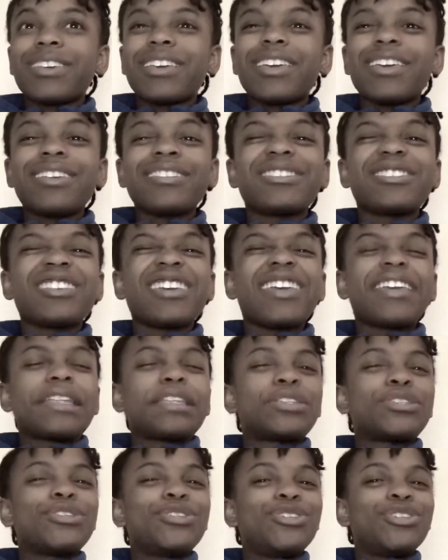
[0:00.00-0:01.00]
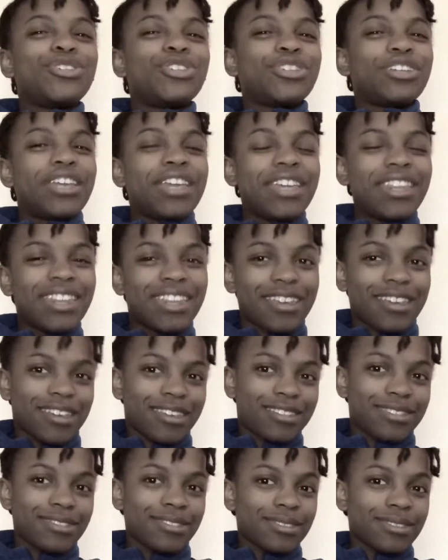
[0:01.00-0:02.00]
is
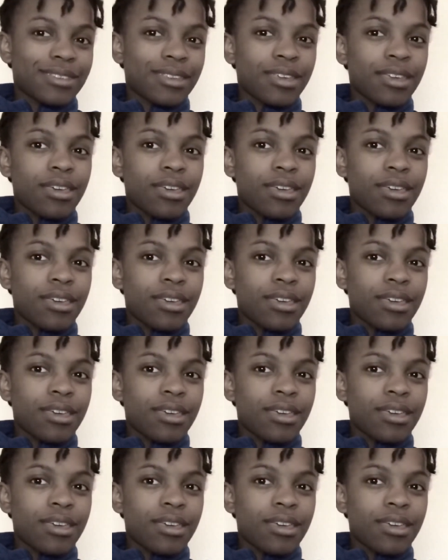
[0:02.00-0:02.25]
ingenious.